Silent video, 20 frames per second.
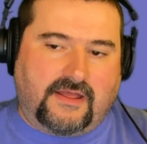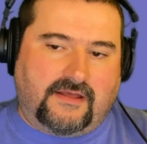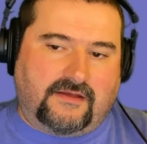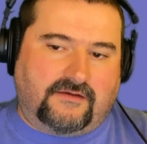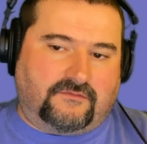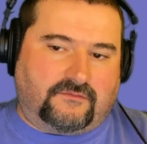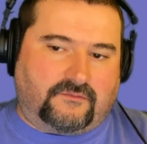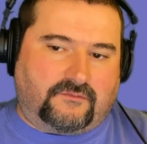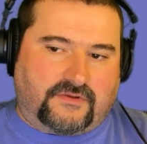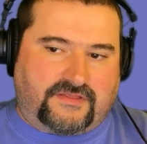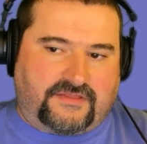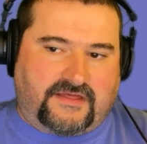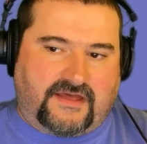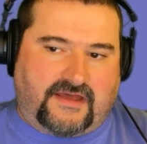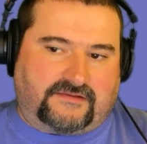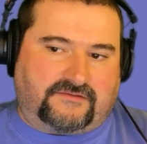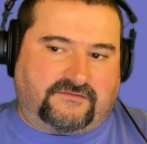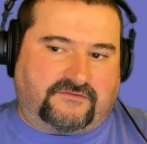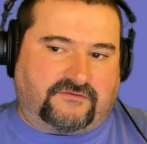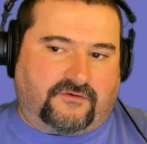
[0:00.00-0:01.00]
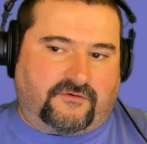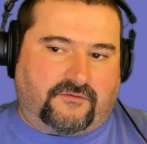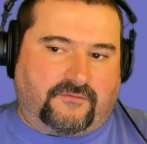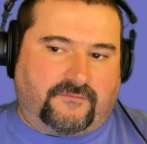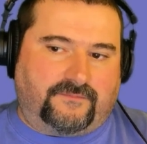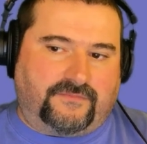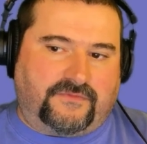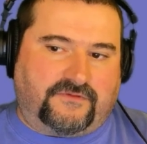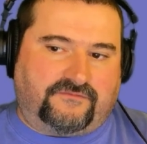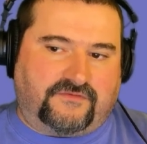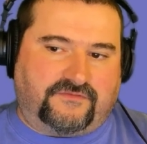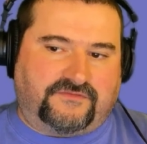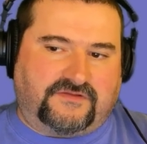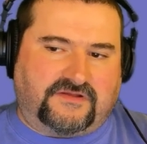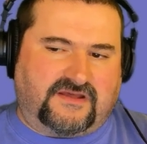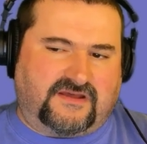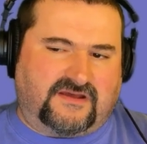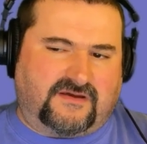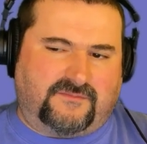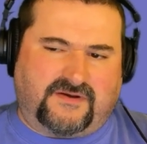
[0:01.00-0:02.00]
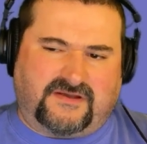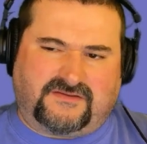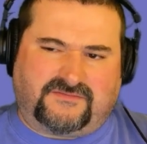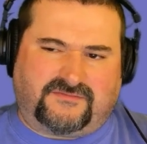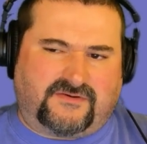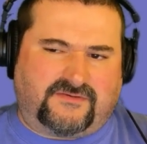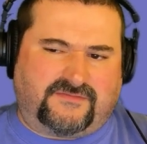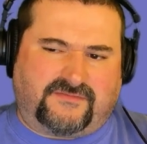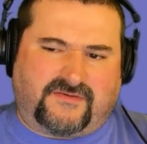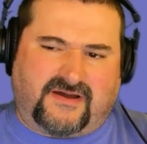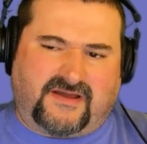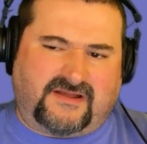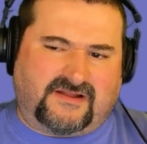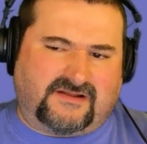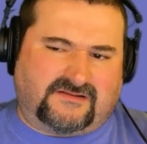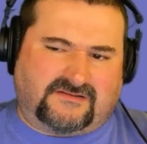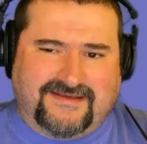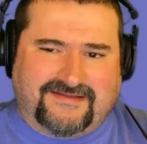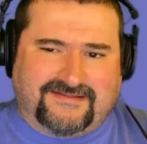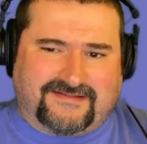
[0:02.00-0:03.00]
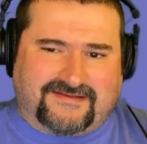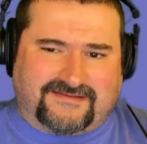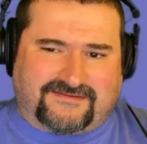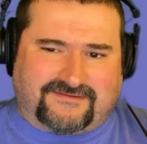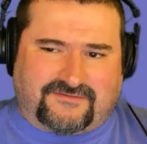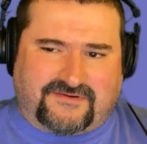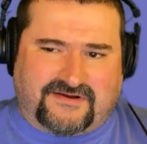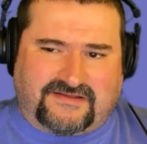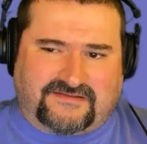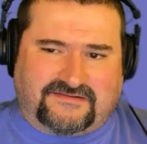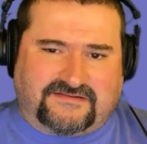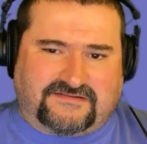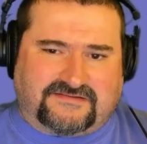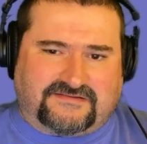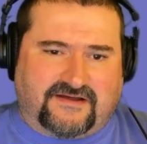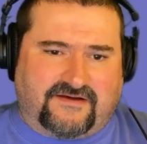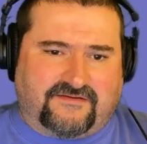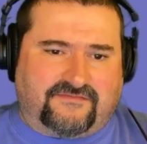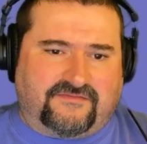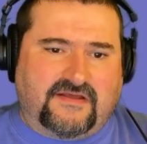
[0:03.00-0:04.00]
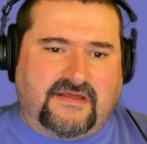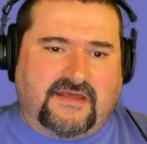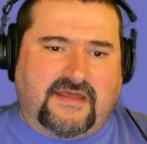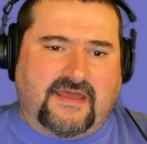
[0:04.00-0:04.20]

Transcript: with that. So 50 gigabytes for a file, that's crazy stuff.